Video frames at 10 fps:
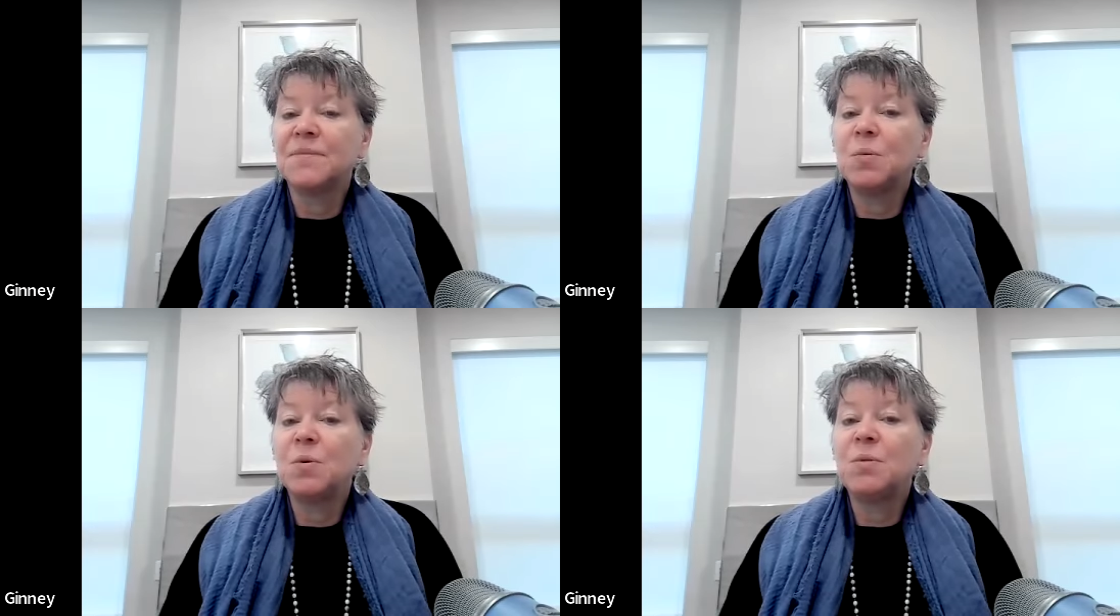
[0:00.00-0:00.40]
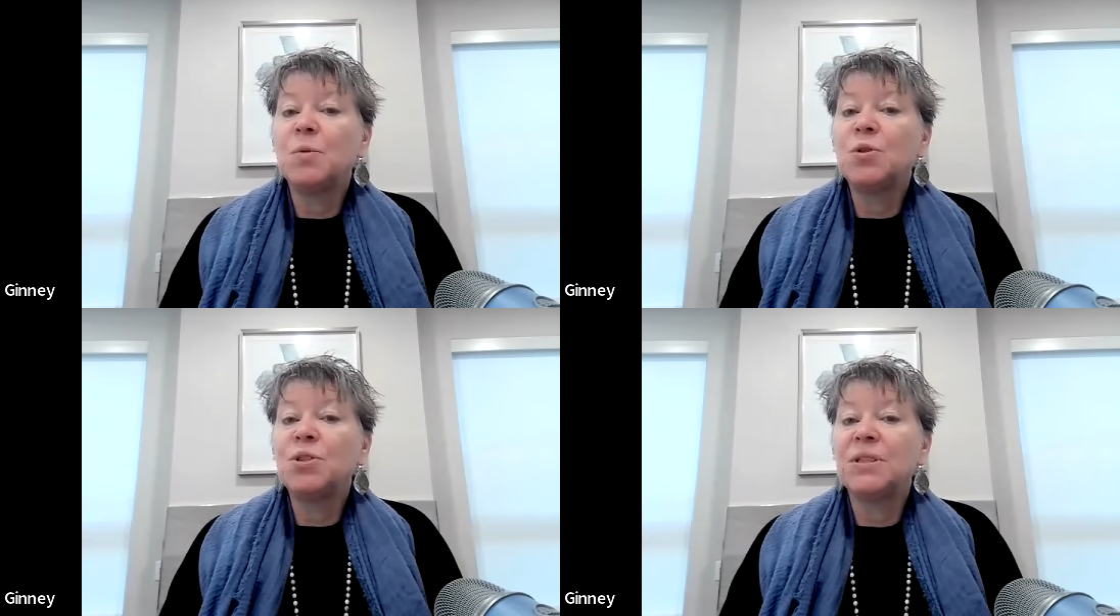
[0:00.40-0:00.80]
What
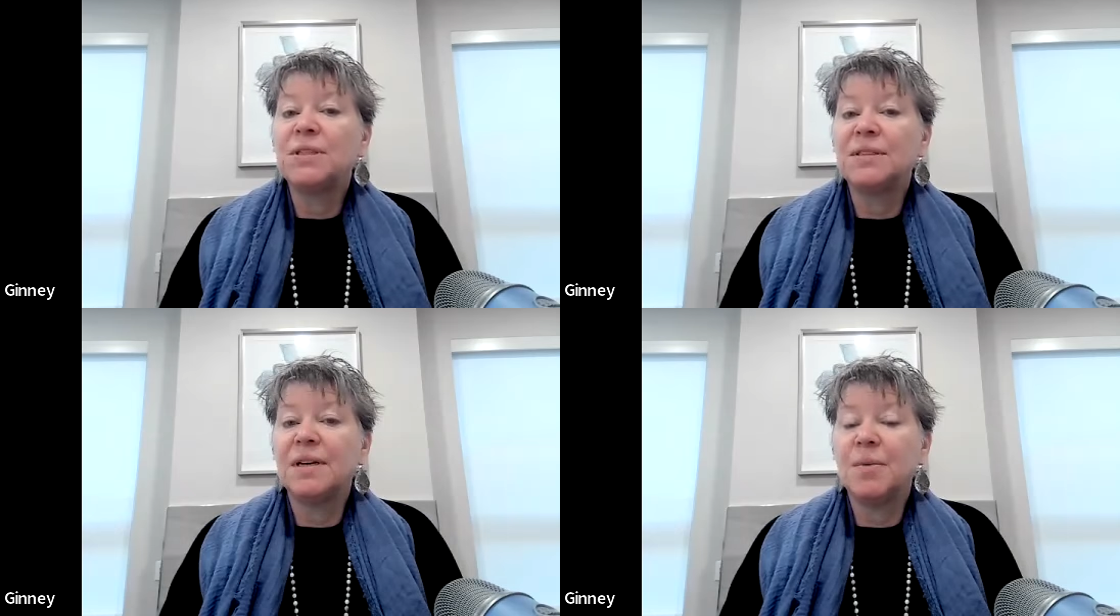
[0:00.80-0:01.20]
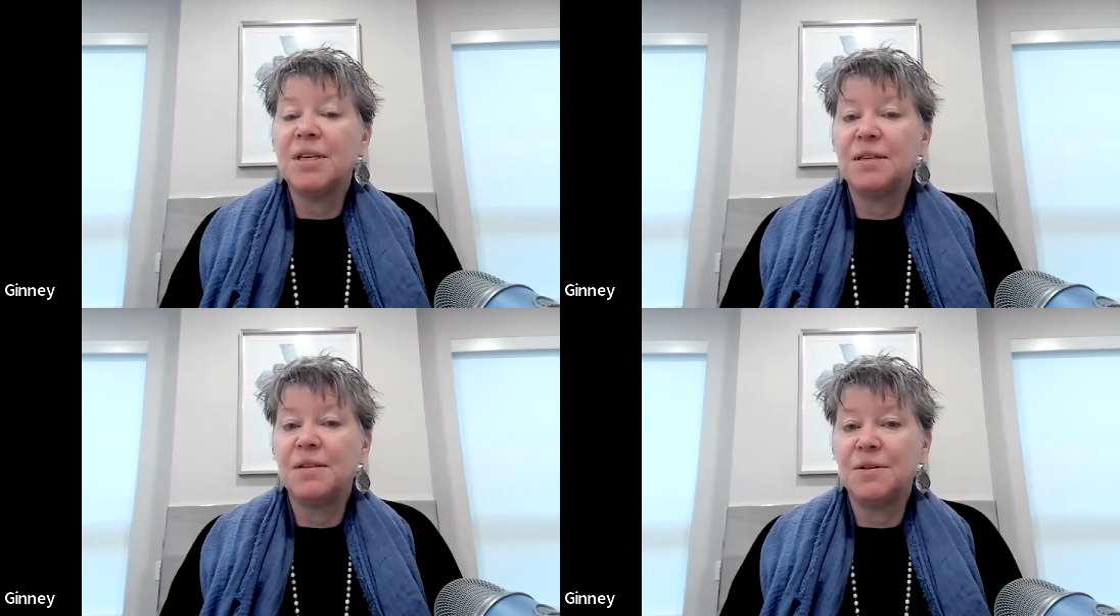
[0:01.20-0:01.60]
emotion is coming
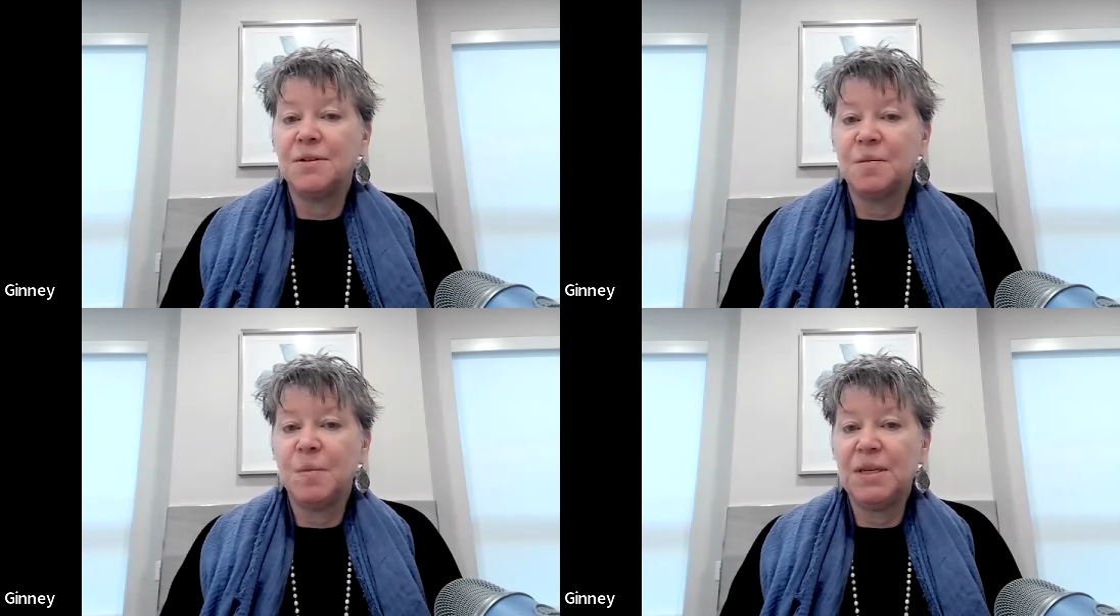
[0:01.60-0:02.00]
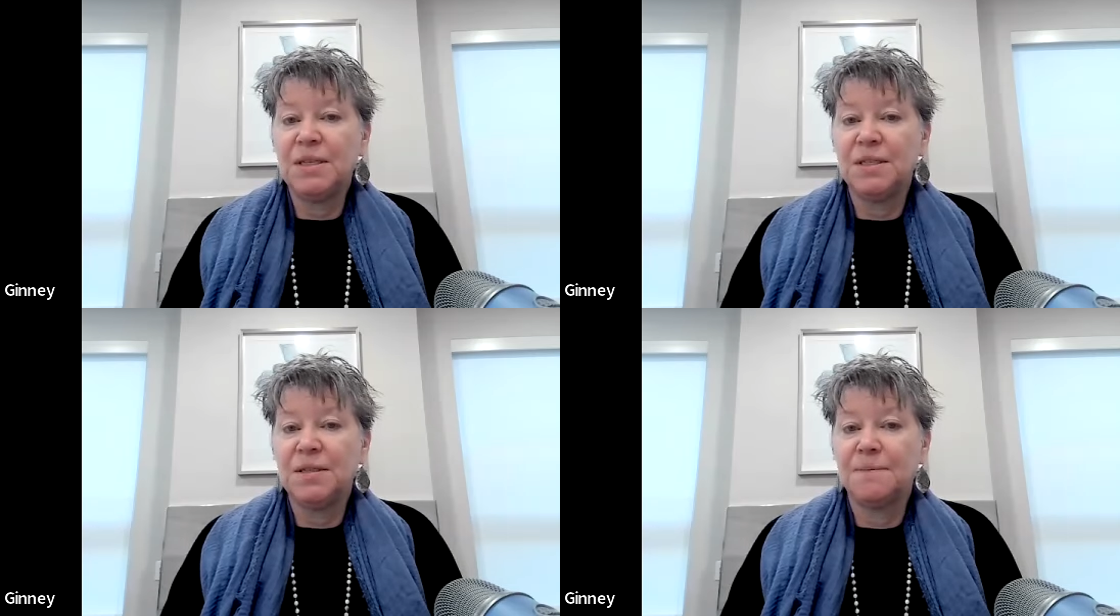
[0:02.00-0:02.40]
into your
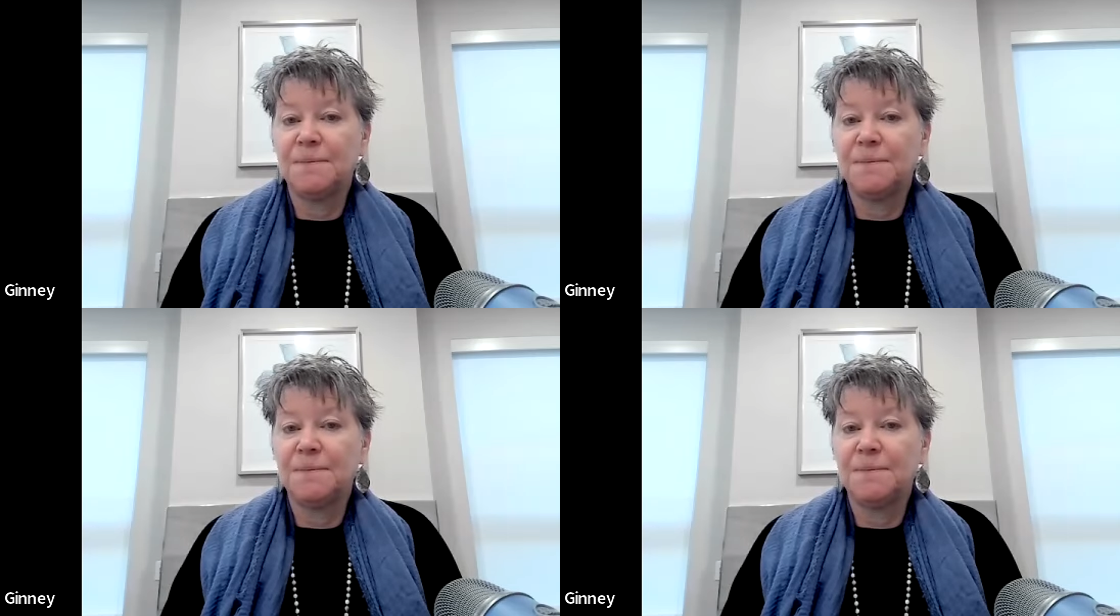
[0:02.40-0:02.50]
space?